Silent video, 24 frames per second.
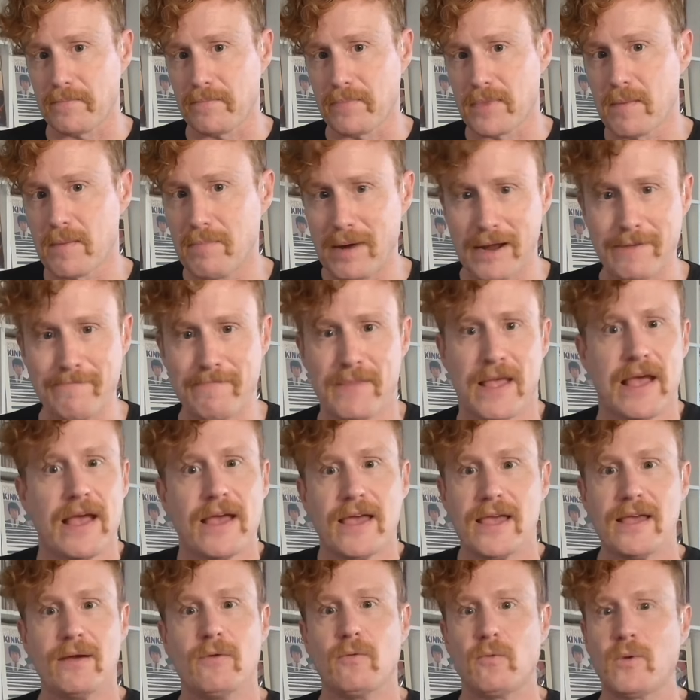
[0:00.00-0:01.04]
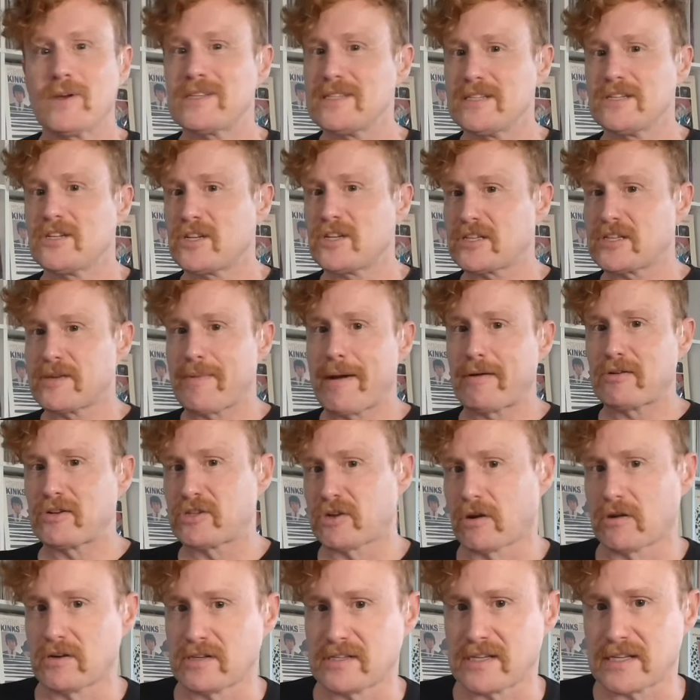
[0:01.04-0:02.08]
But it wasn't just about
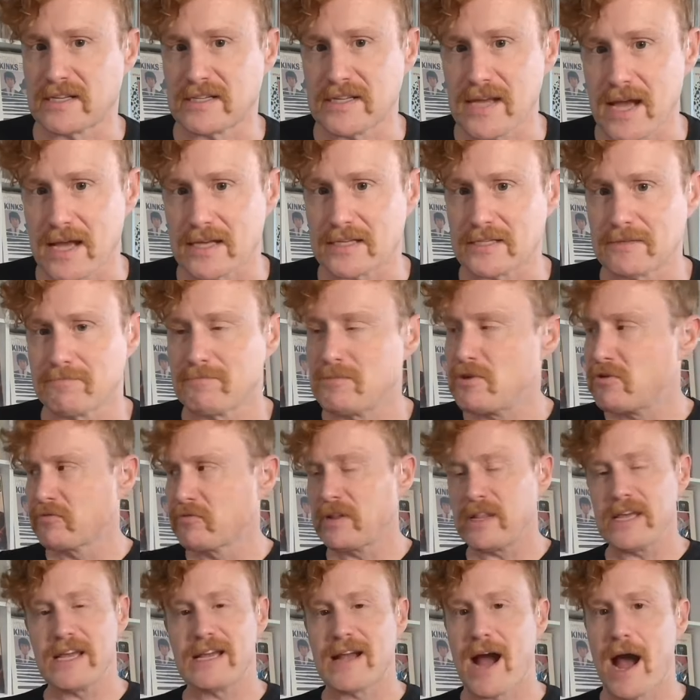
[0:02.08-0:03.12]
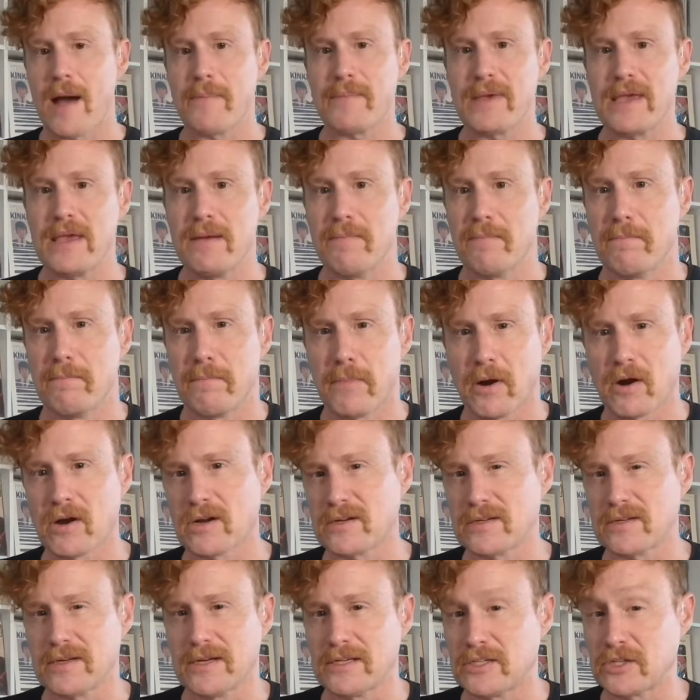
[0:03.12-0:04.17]
chart success. You Really Got Me
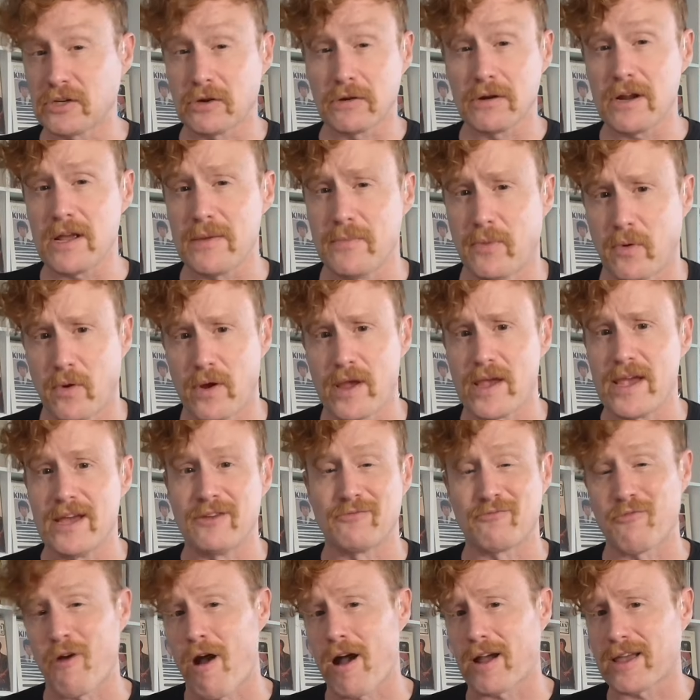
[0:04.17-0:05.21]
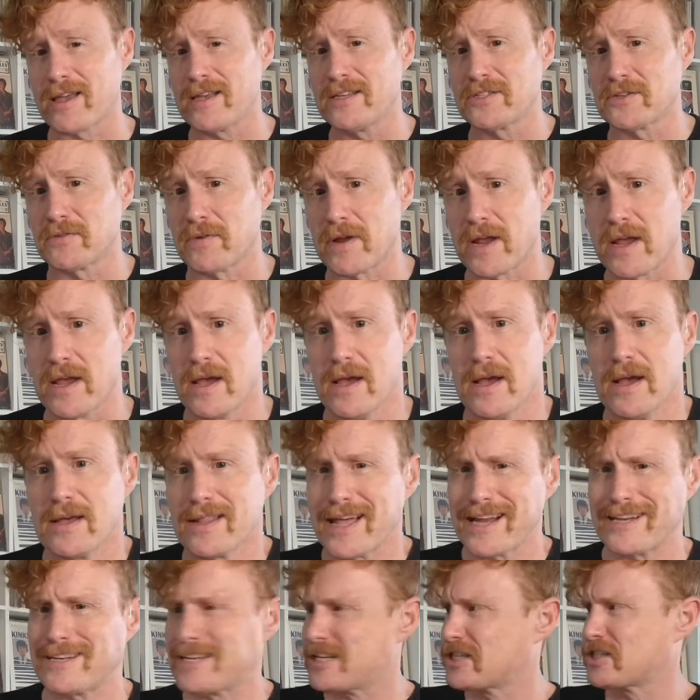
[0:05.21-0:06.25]
marked a turning point in rock history.
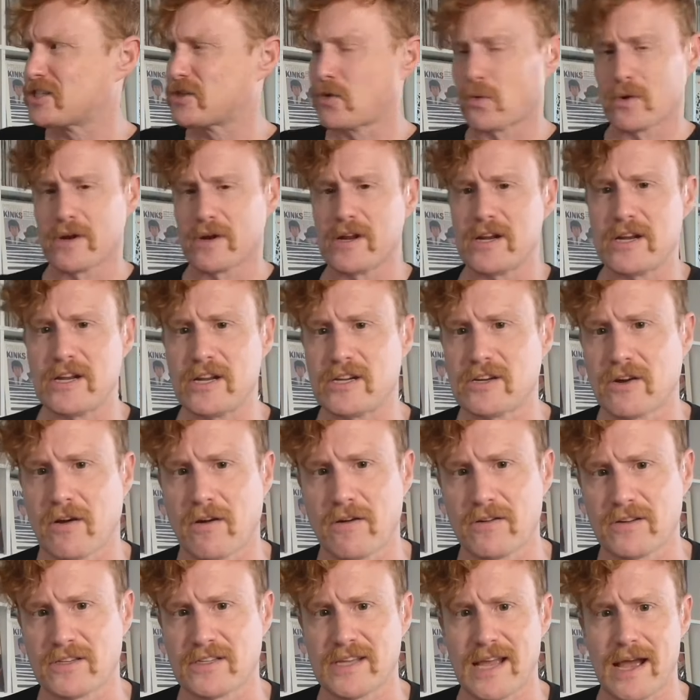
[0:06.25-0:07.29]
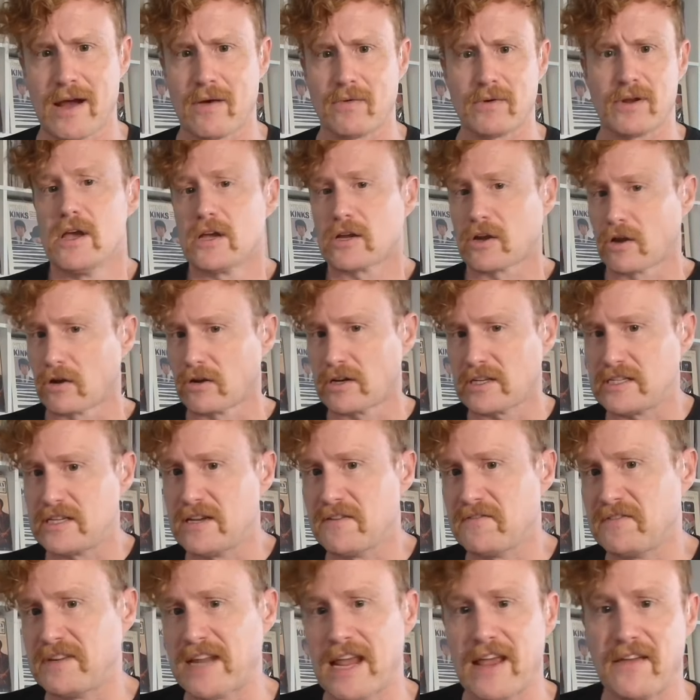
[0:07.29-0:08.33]
That distorted guitar sound, courtesy
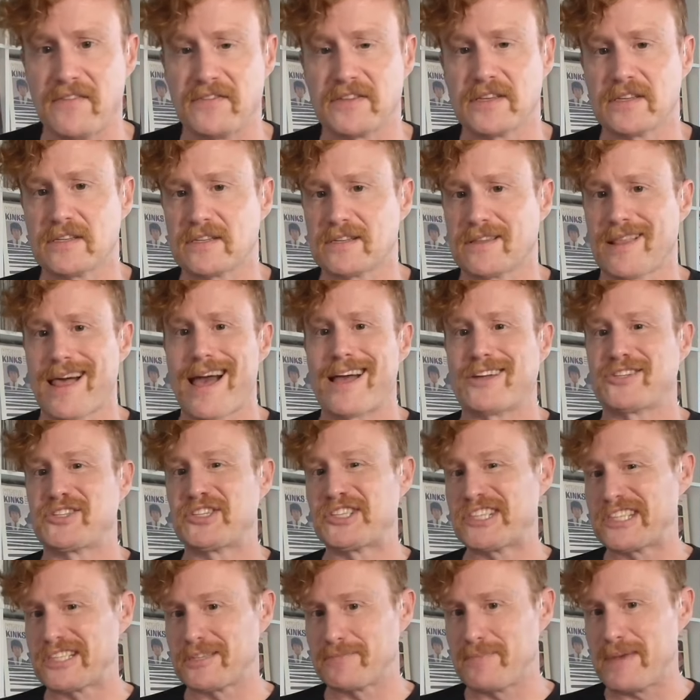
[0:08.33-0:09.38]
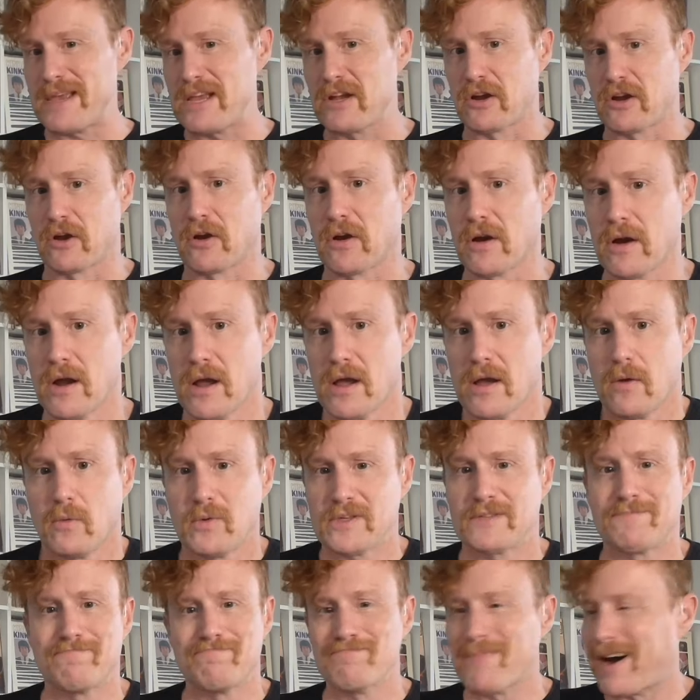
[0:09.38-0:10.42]
of Dave's slashed speaker,
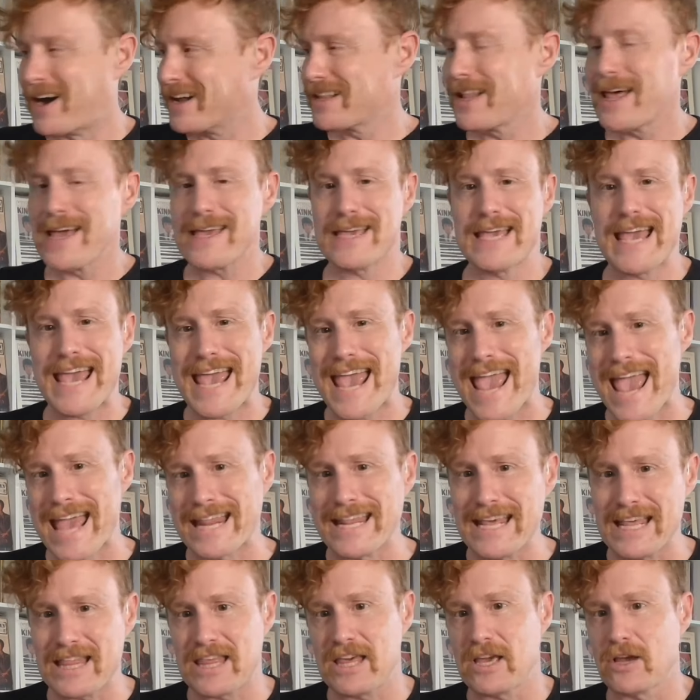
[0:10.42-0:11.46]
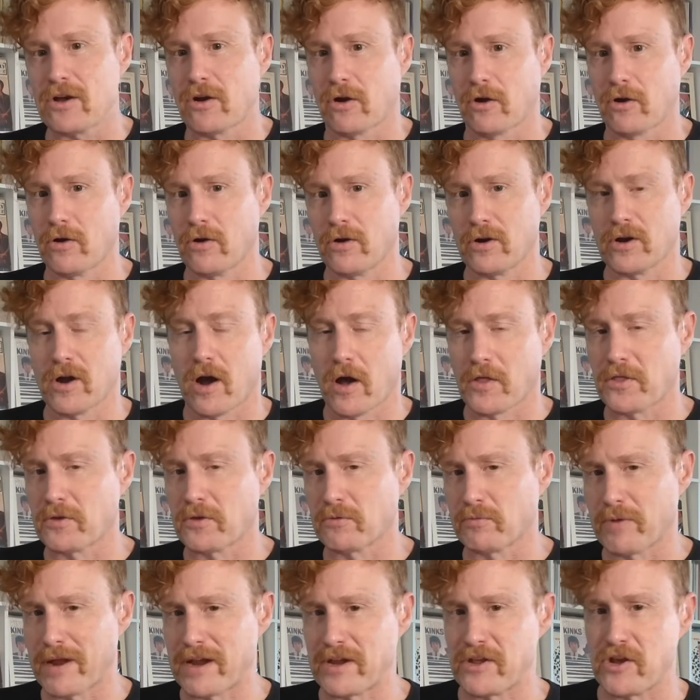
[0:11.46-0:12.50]
was unlike anything heard on the
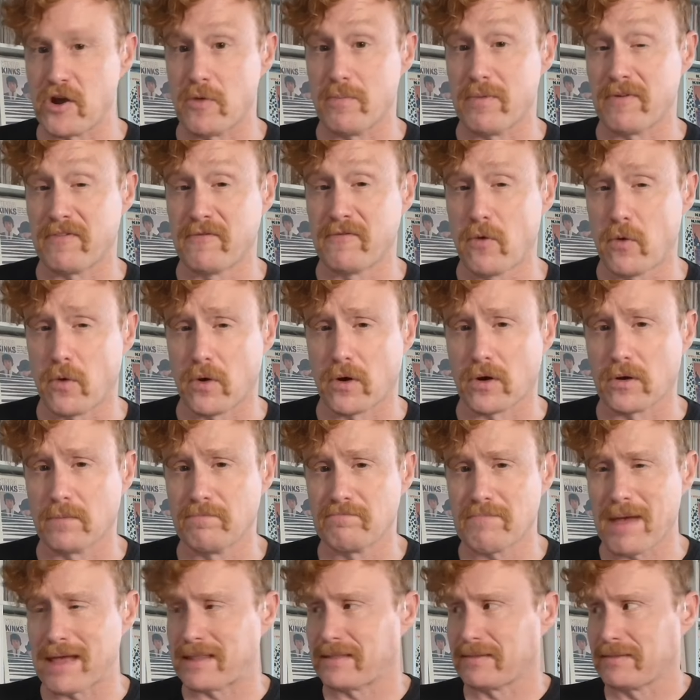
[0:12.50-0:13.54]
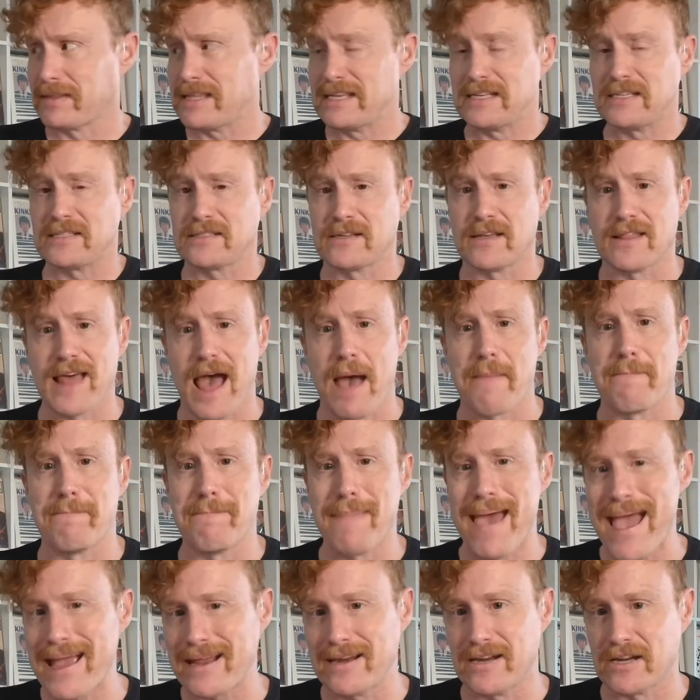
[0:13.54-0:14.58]
radio before, at least to that
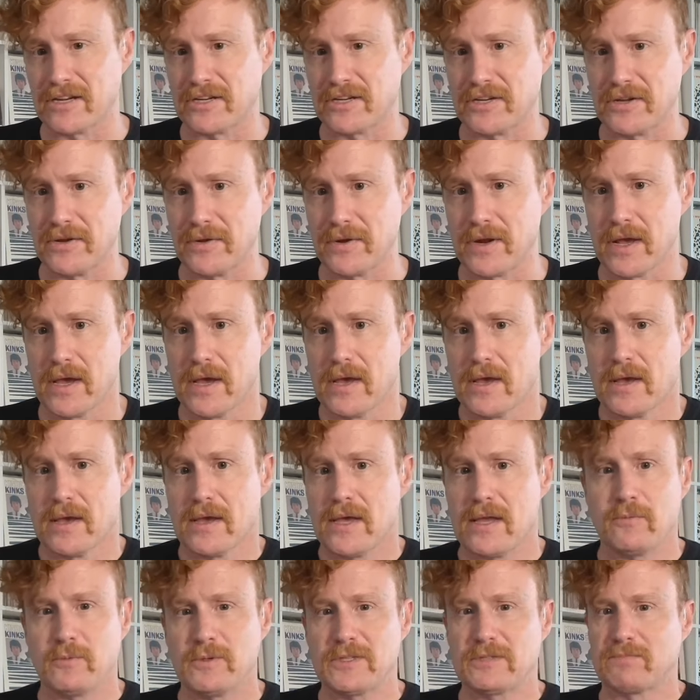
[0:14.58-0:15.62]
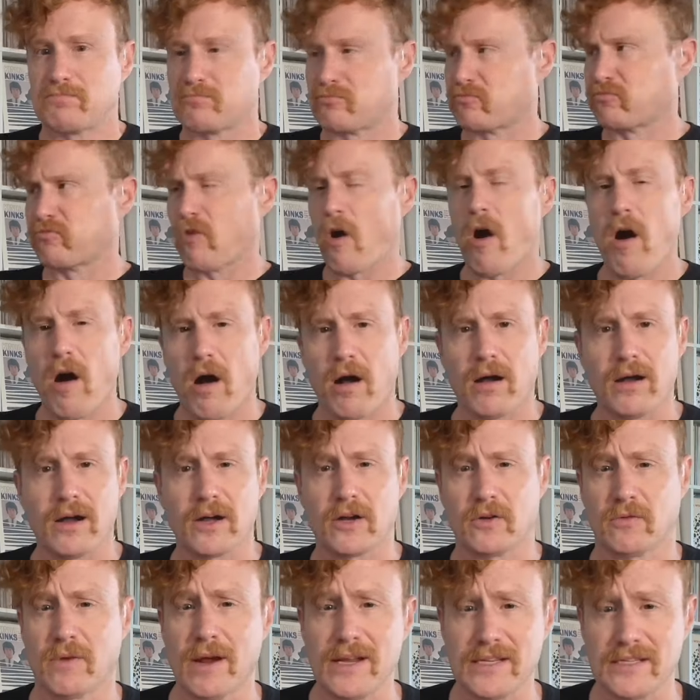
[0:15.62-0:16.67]
magnitude. It was raw,
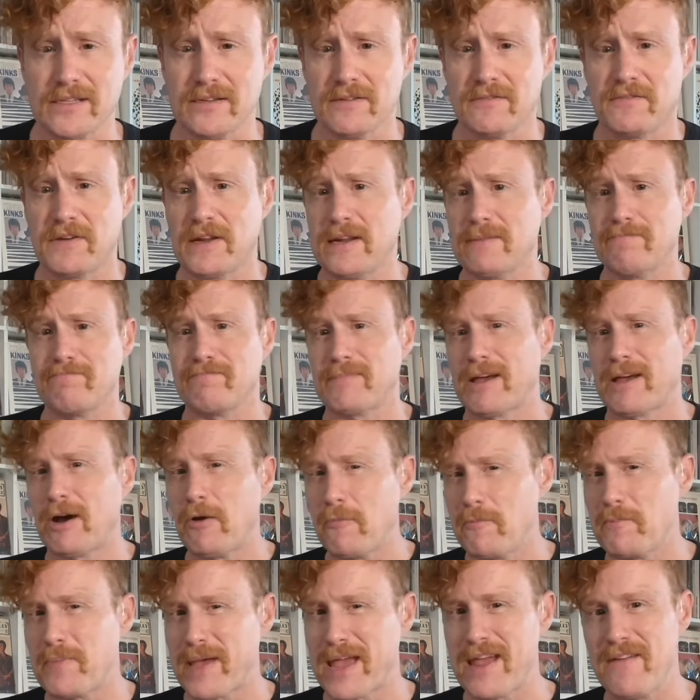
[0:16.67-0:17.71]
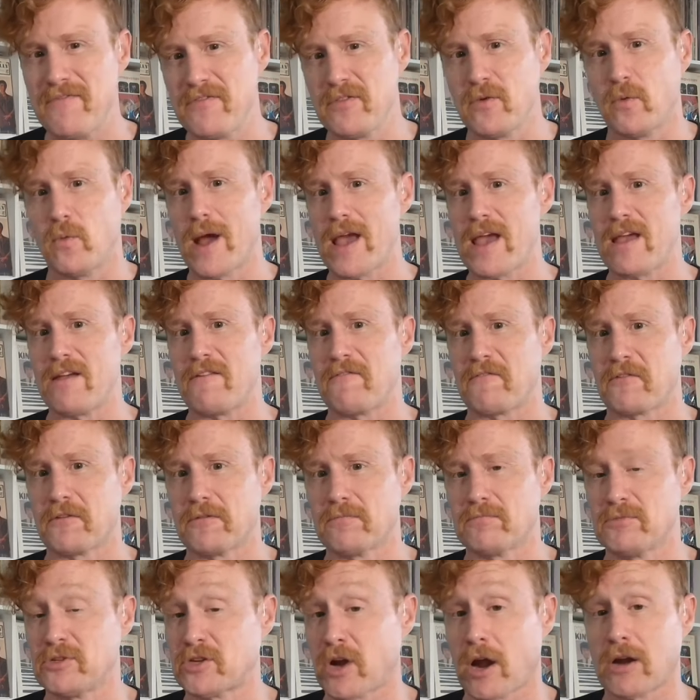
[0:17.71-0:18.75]
aggressive, and it helped pave the way for
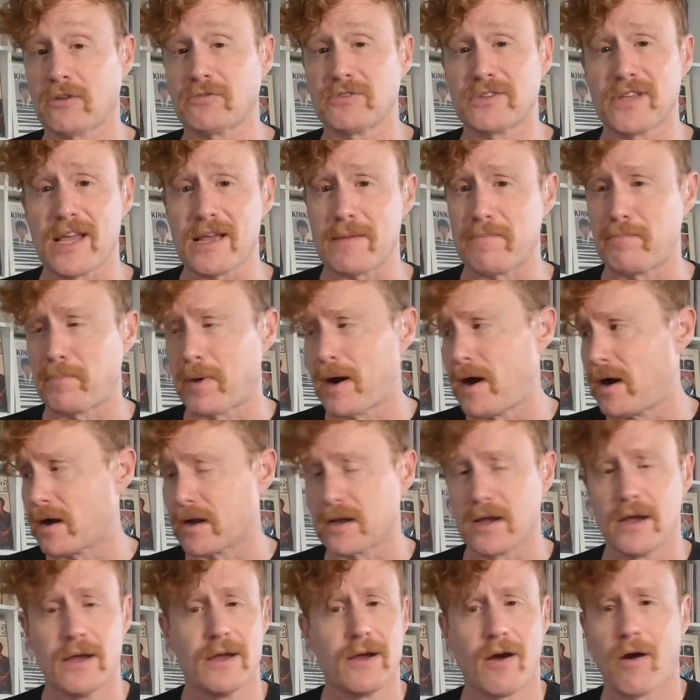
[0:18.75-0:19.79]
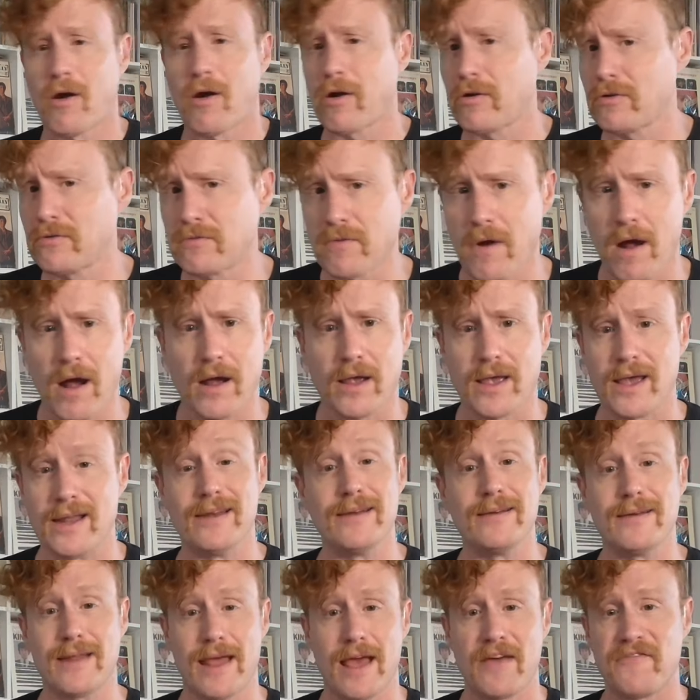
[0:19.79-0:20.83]
genres like punk, hard rock, and
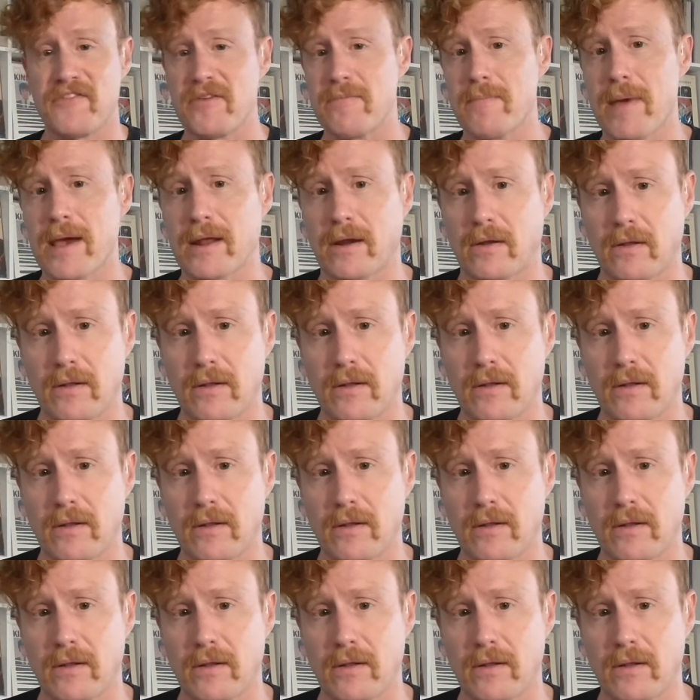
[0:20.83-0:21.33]
heavy metal.